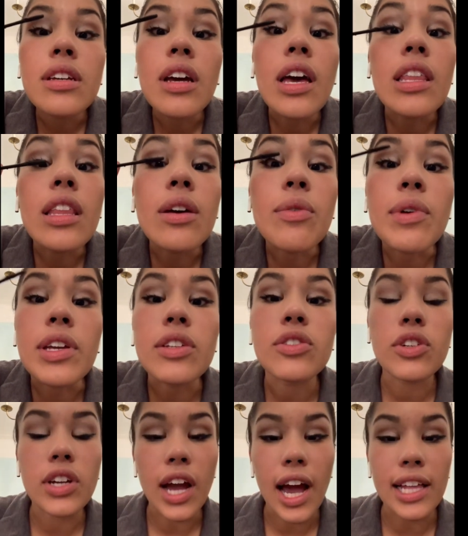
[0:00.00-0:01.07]
And then when you do
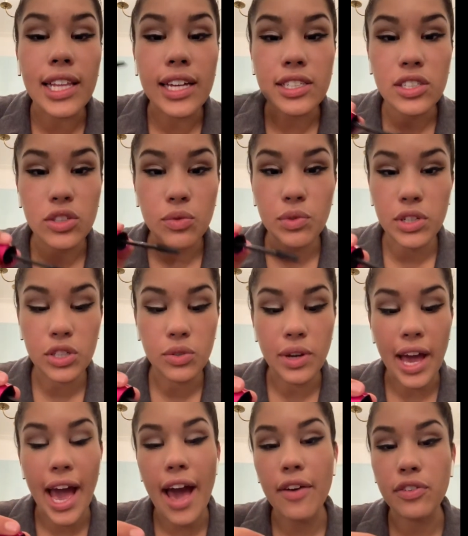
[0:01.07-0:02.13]
your eyelashes, you want to do it
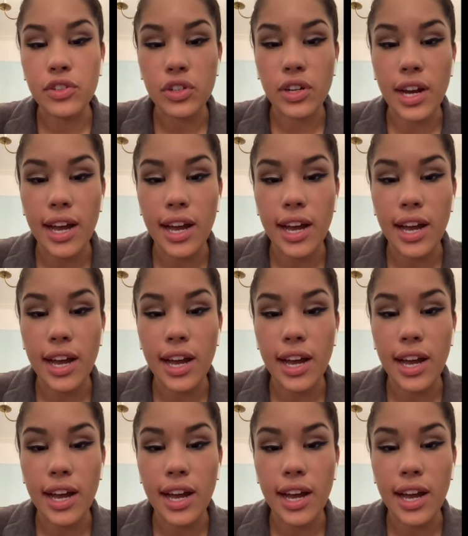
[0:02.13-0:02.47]
after your